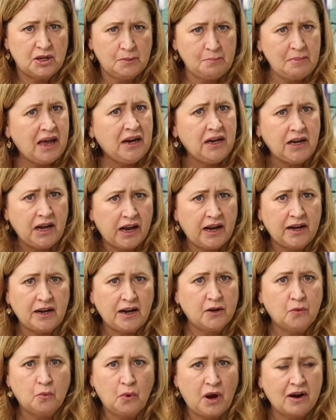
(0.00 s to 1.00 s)
to medicate
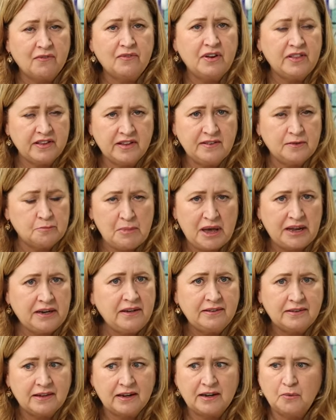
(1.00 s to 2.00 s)
like everything's
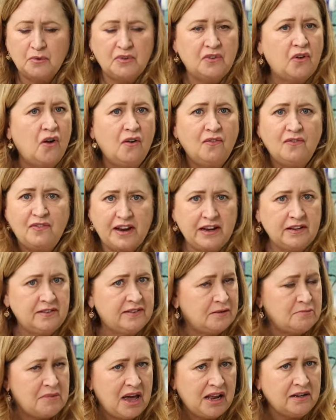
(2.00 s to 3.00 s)
medicine it was all
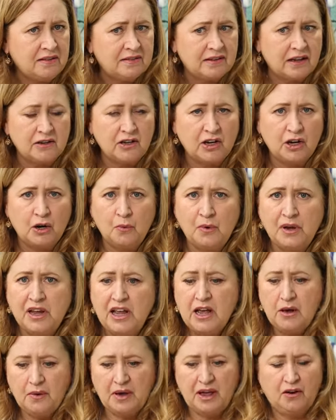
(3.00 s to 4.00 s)
fancy medicine you know we
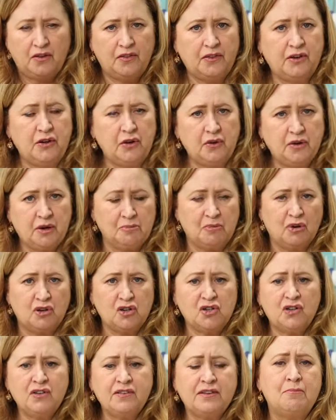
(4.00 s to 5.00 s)
had all the new
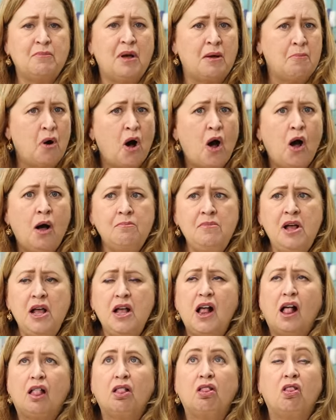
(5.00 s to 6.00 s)
commercials and my mom
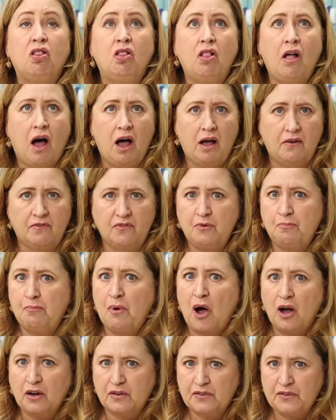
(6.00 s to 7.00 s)
loved
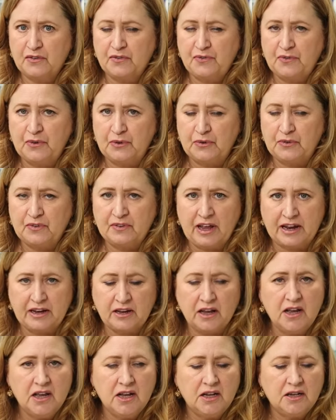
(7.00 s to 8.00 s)
boxed foods
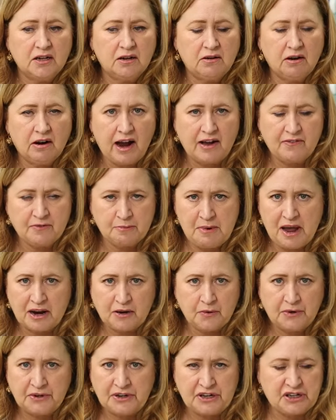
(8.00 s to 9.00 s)
like Kraft
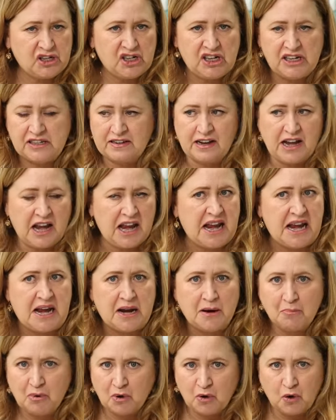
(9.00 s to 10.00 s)
macaroni and cheese and
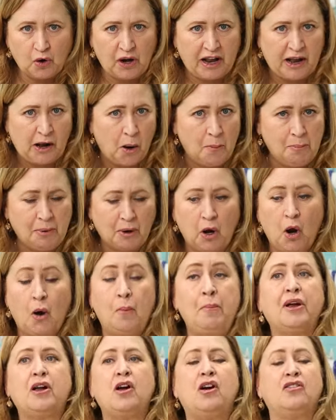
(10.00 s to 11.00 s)
hamburger helper.
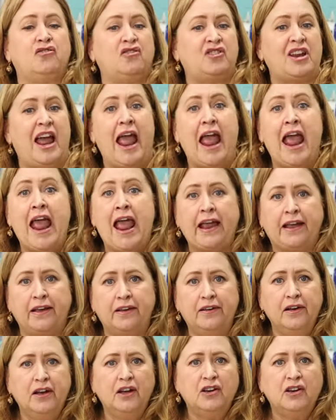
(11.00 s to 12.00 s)
Oh my gosh, Tang.